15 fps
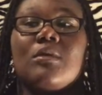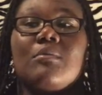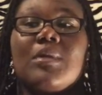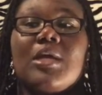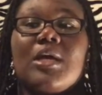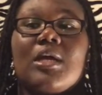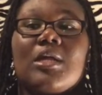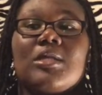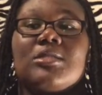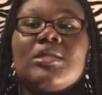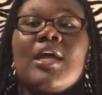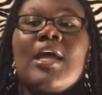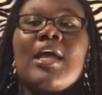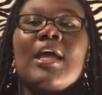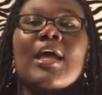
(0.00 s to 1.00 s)
Because
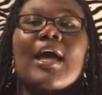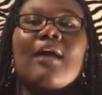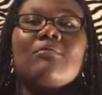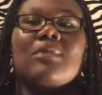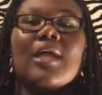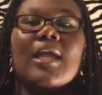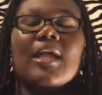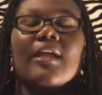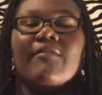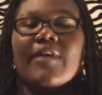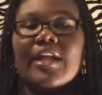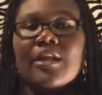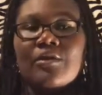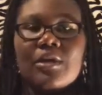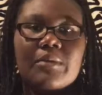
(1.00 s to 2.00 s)
I'm like, if I
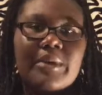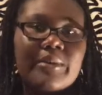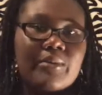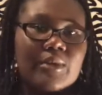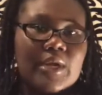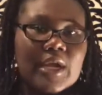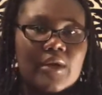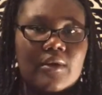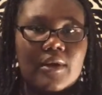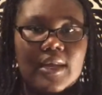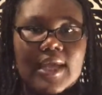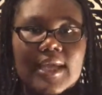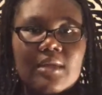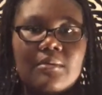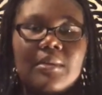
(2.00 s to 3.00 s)
get on there, people are not gonna
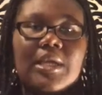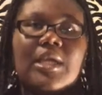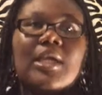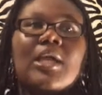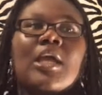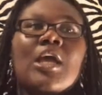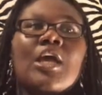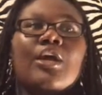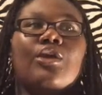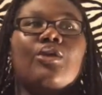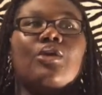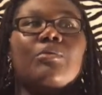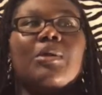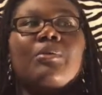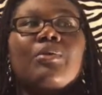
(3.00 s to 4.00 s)
like me.
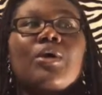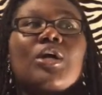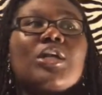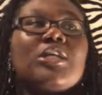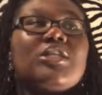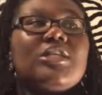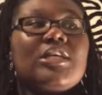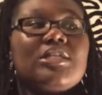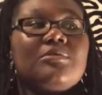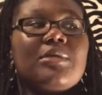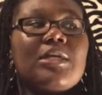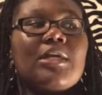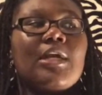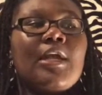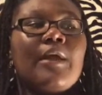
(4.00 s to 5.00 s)
People are gonna judge
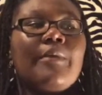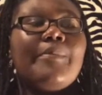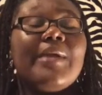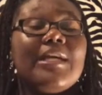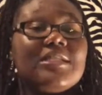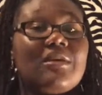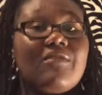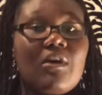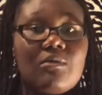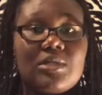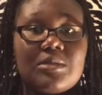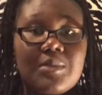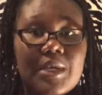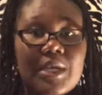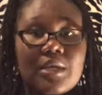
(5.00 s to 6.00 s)
me, because I've
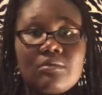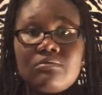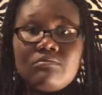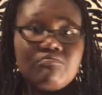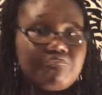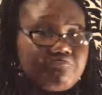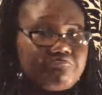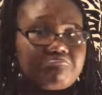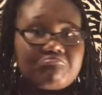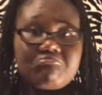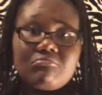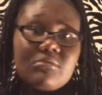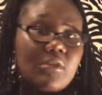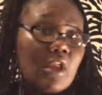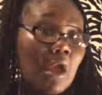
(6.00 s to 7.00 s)
always been
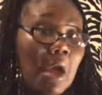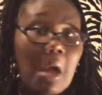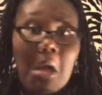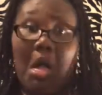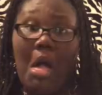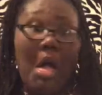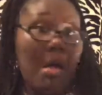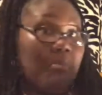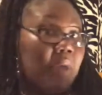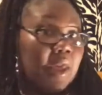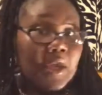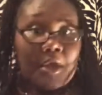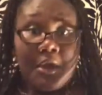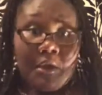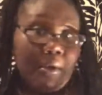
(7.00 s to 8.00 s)
a
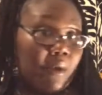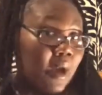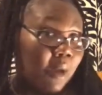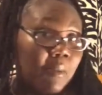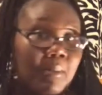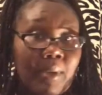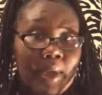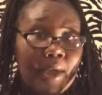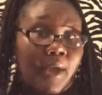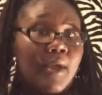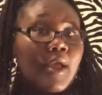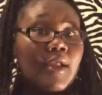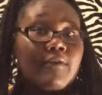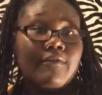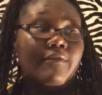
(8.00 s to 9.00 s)
big
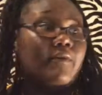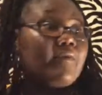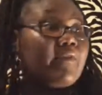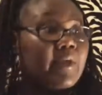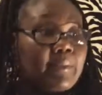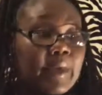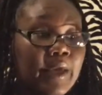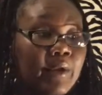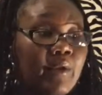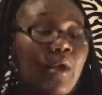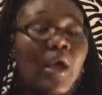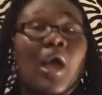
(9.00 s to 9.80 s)
female.